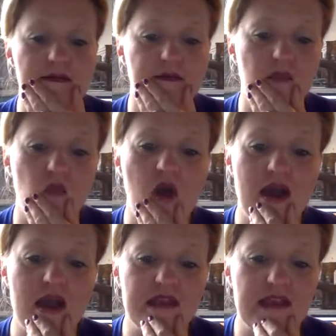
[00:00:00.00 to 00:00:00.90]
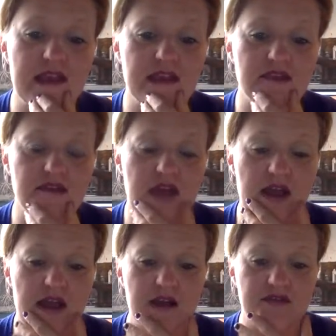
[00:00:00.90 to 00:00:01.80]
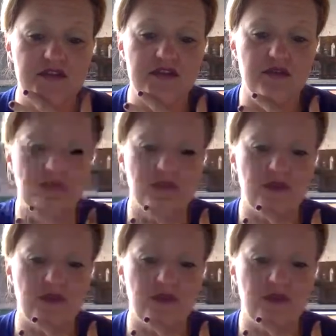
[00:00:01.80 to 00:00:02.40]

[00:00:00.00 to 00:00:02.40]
Why they do not have to do